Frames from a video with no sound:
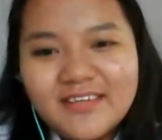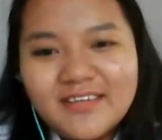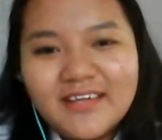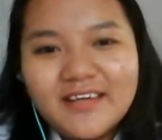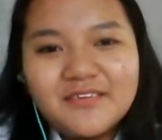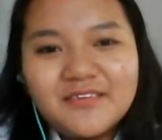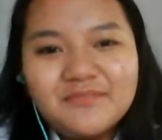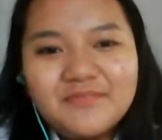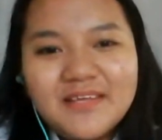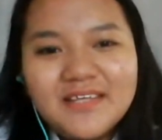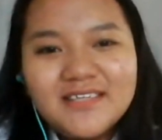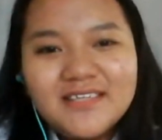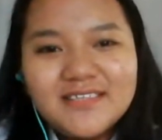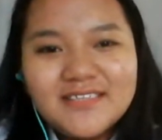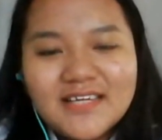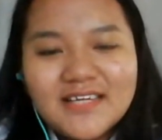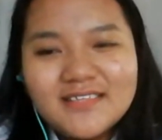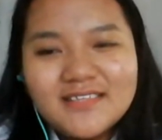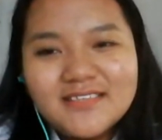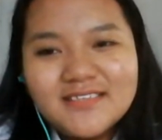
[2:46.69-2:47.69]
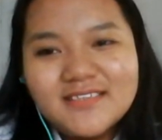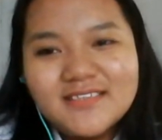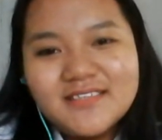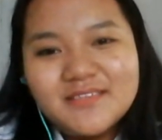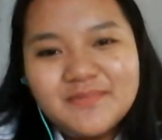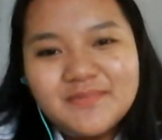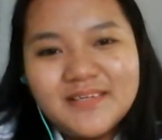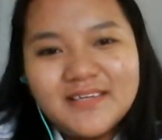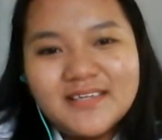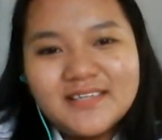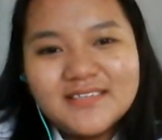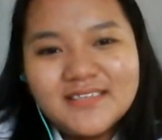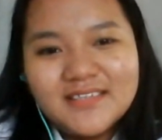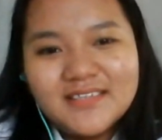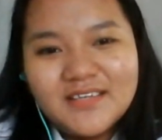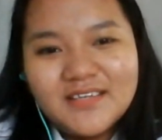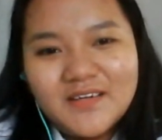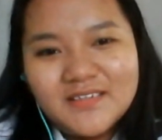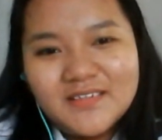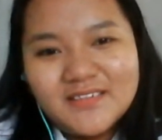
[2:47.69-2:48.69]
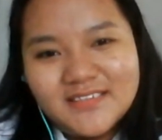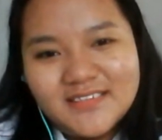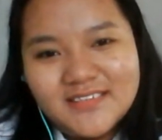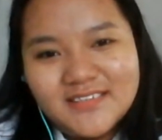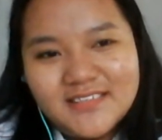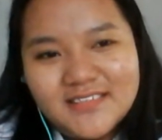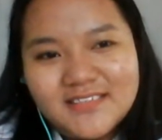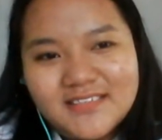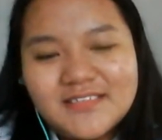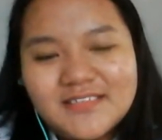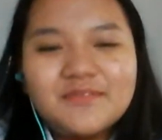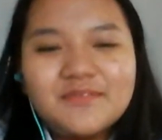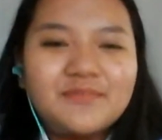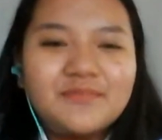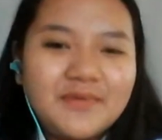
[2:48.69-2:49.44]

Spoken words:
there are many challenges being a psychologist